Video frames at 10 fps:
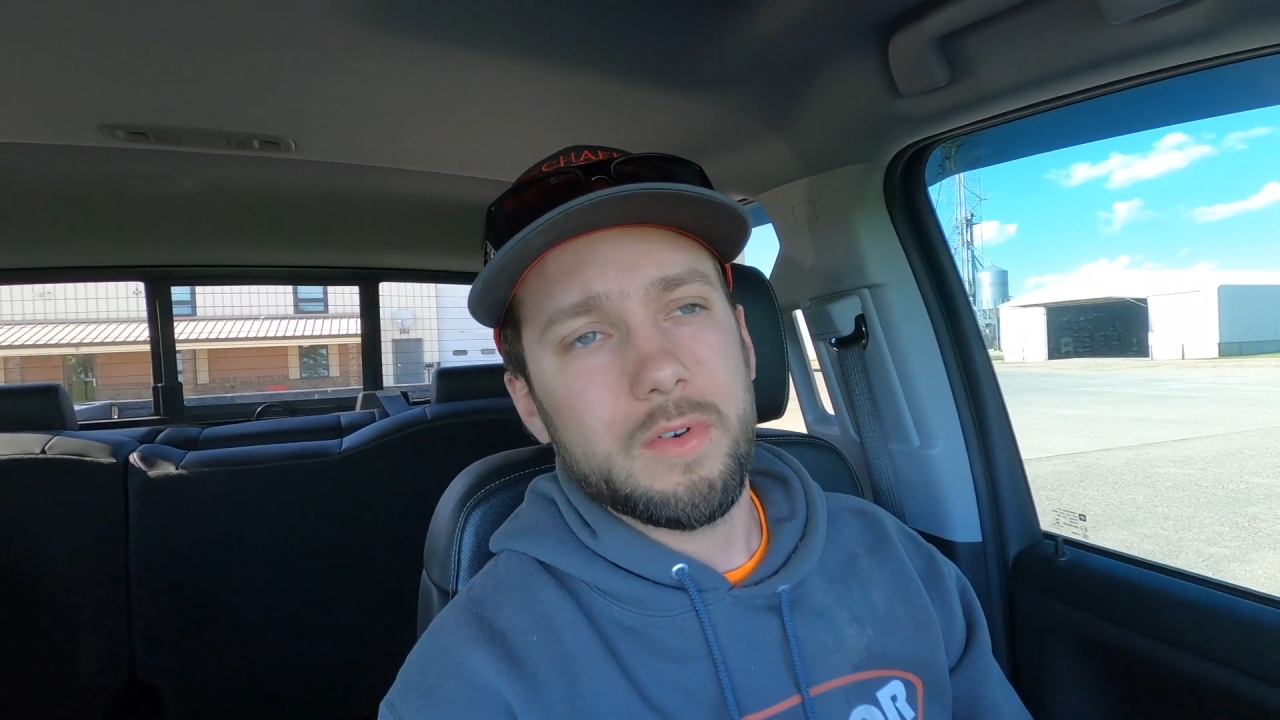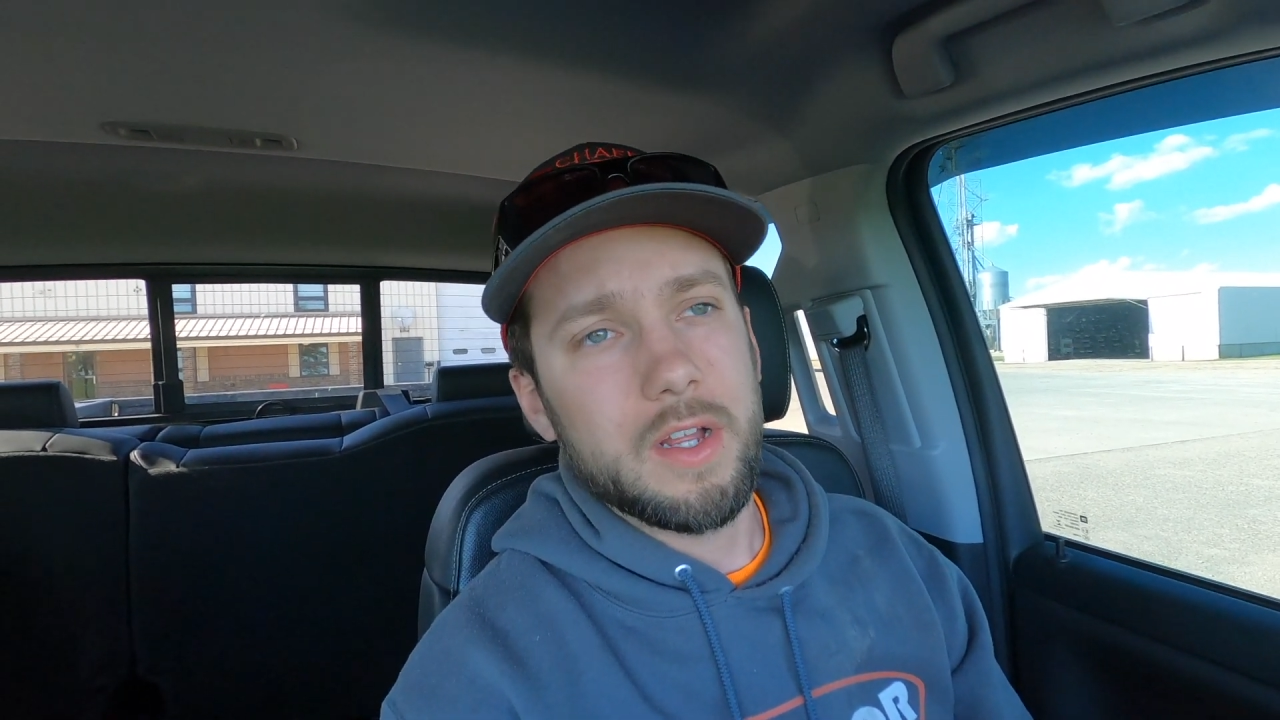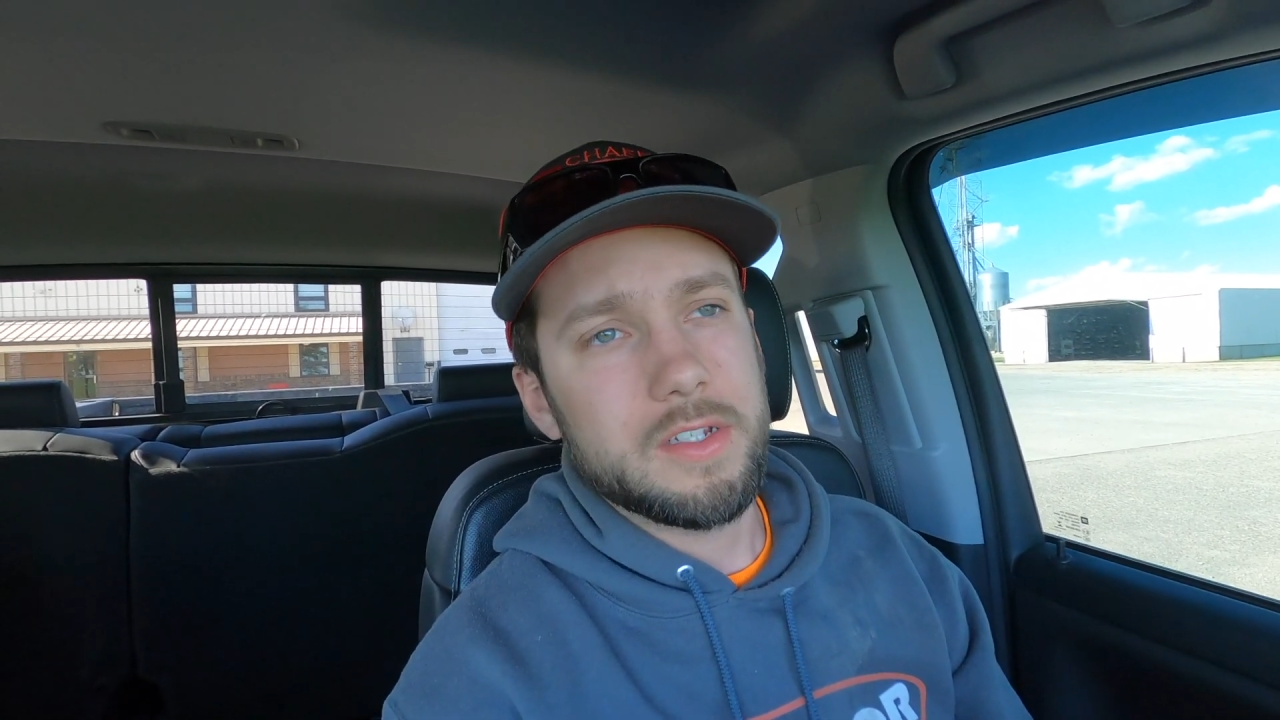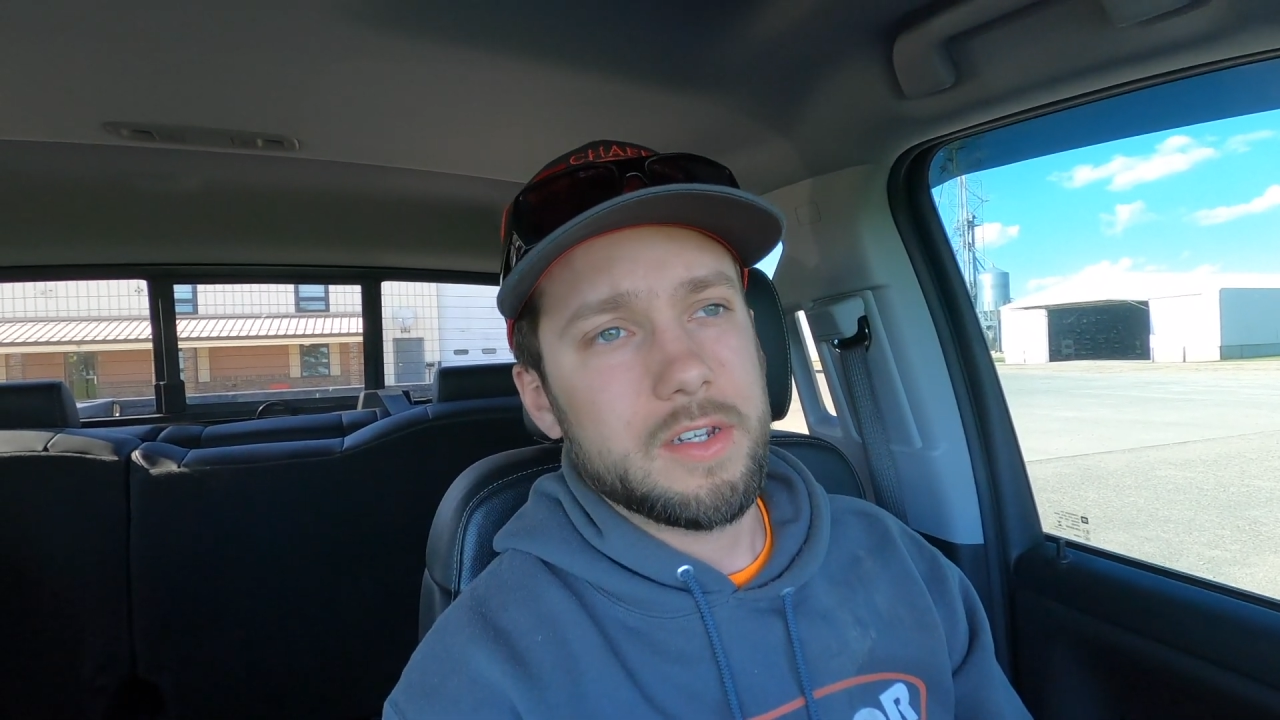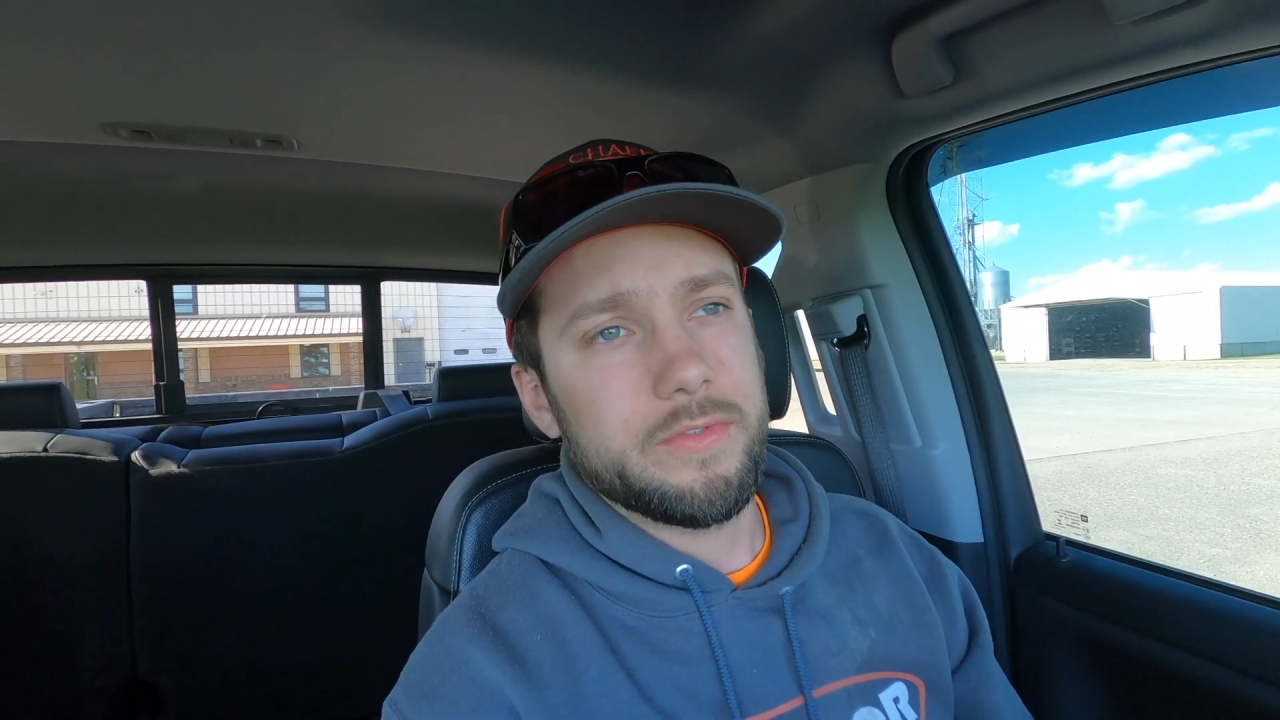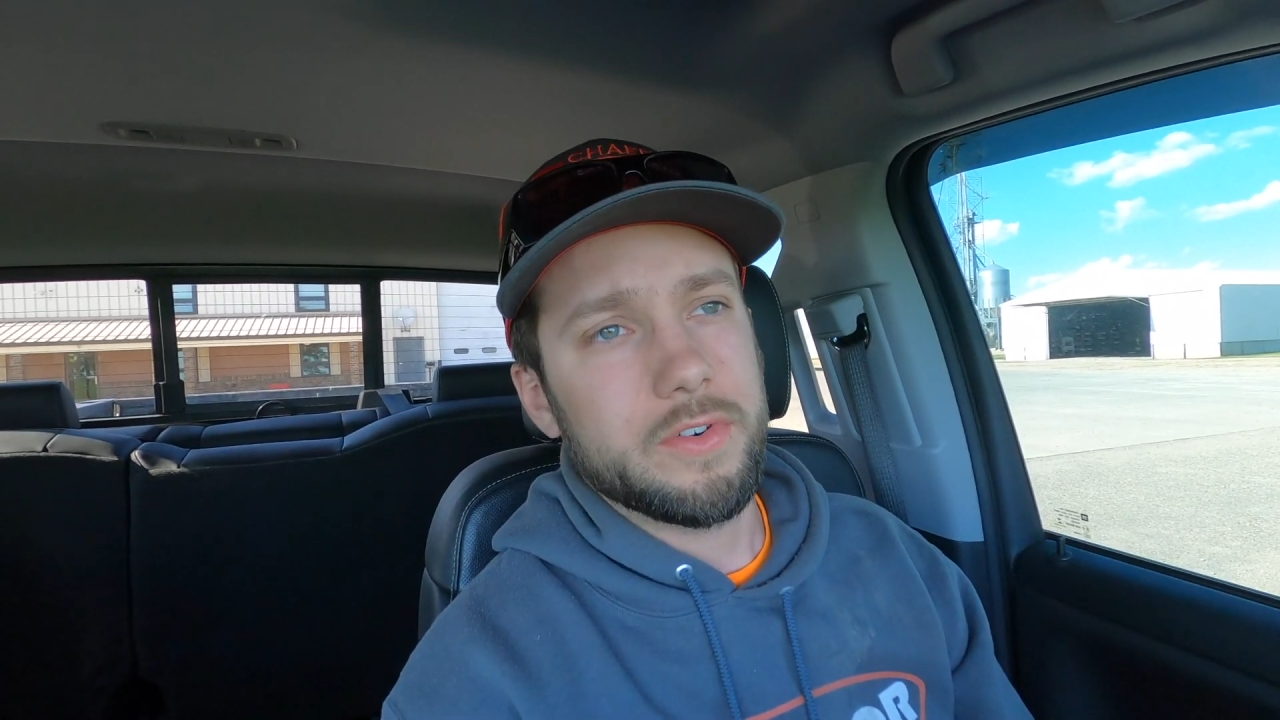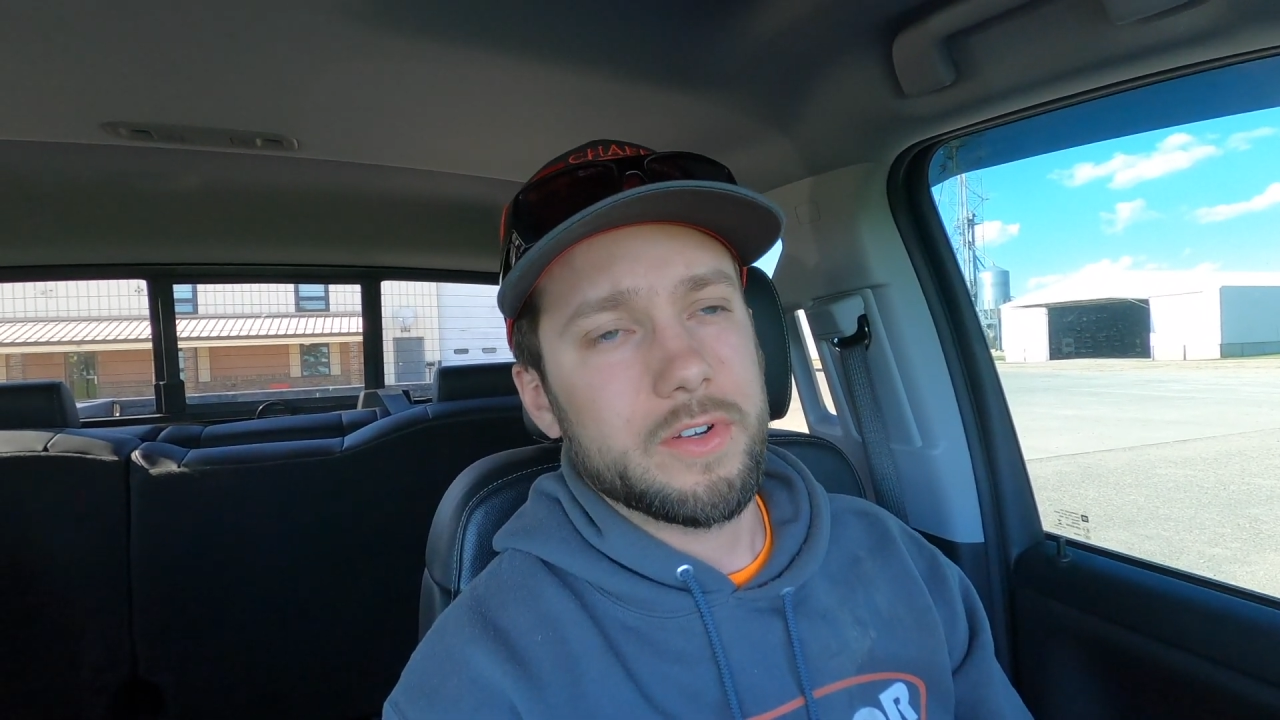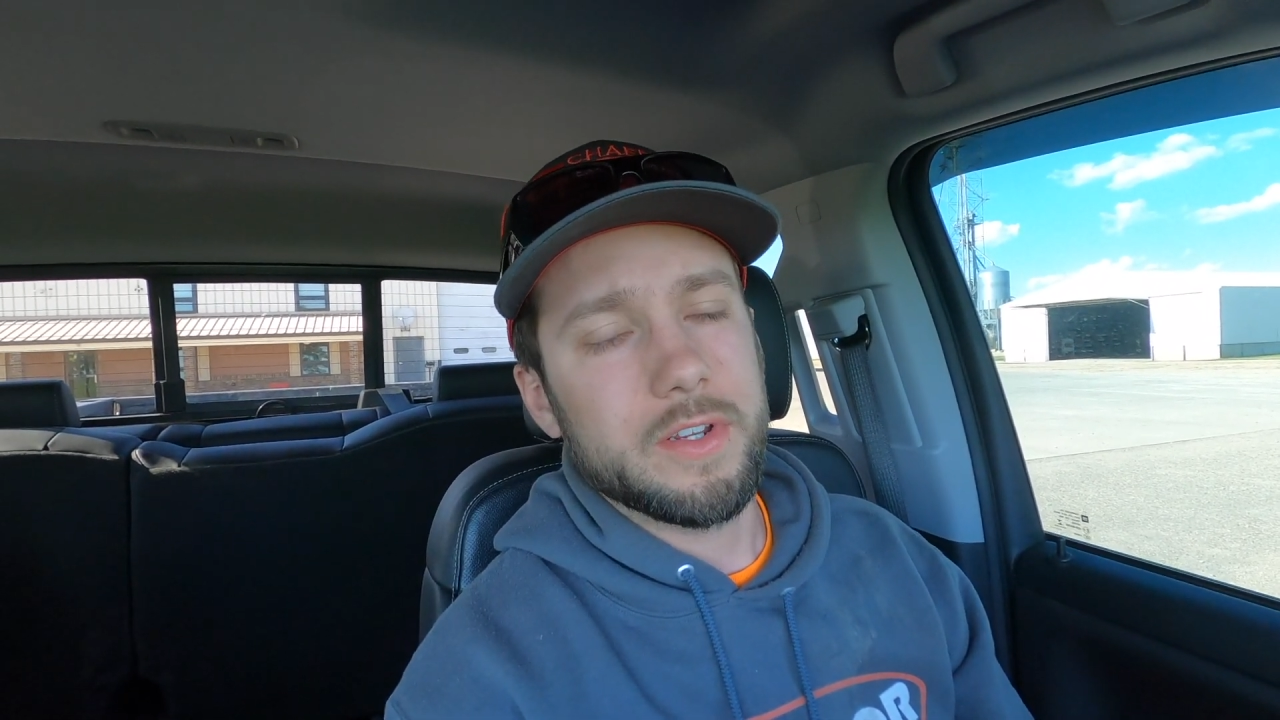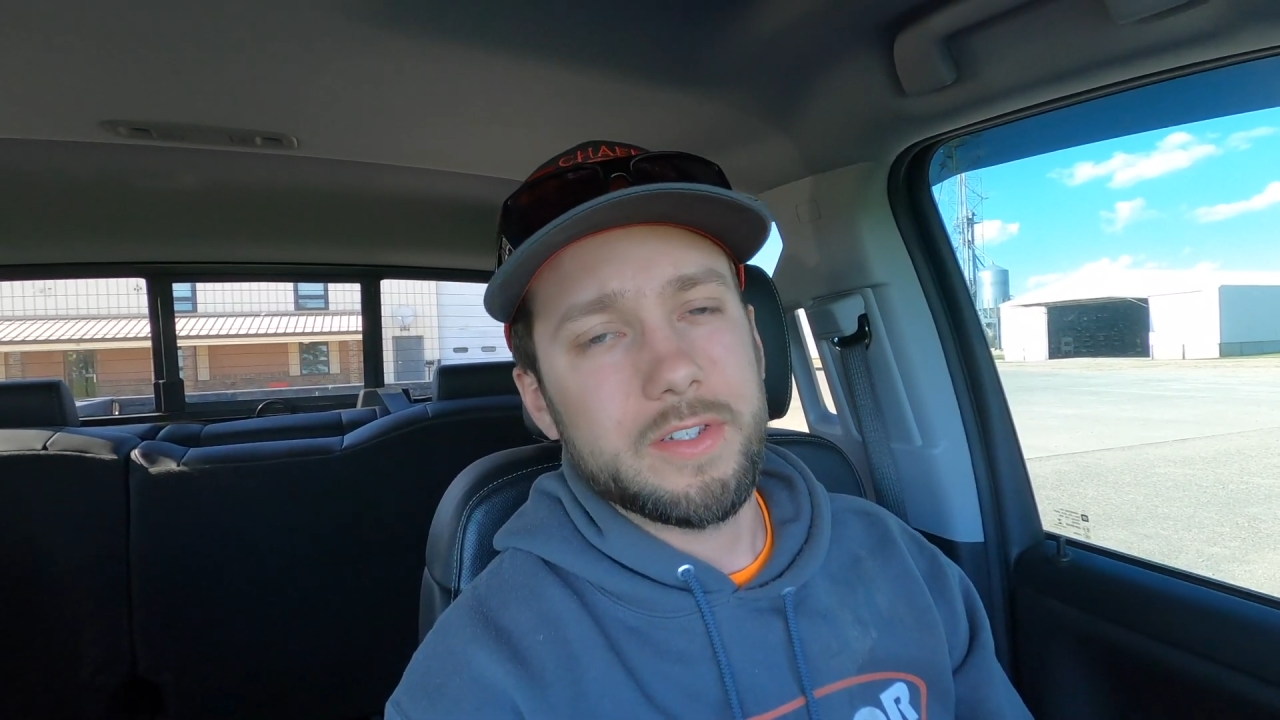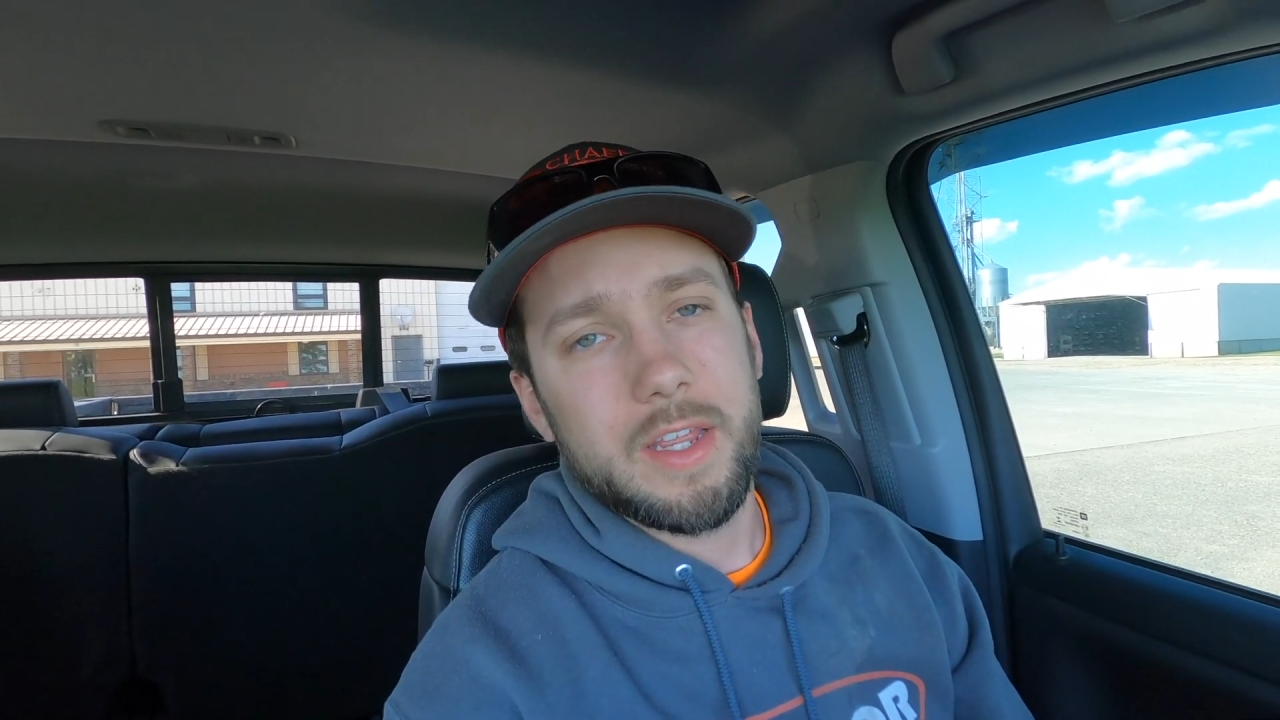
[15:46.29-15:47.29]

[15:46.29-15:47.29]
watched it for a good